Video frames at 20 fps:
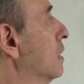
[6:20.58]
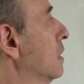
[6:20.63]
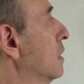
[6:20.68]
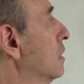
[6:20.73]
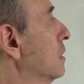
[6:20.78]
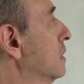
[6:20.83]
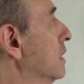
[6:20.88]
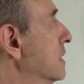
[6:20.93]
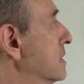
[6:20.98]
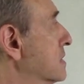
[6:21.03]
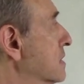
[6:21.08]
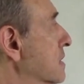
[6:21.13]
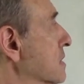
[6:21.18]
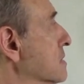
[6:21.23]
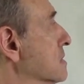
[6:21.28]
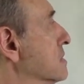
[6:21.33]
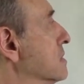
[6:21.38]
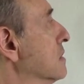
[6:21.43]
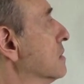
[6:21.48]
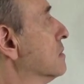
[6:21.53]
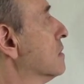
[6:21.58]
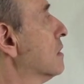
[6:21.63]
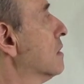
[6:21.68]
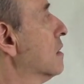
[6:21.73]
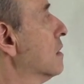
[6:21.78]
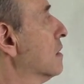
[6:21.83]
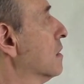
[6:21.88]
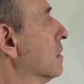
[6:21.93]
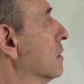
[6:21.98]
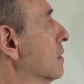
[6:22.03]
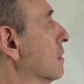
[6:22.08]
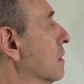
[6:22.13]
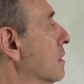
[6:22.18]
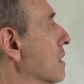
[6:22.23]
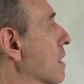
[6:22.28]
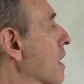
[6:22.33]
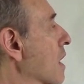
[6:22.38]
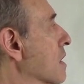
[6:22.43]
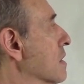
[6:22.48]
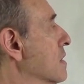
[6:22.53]
let's consider
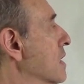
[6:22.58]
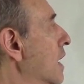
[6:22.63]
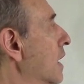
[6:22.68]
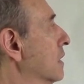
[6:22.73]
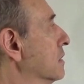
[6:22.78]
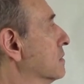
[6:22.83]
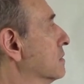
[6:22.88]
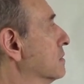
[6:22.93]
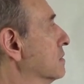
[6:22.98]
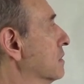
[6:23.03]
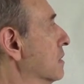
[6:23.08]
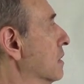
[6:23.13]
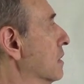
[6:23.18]
that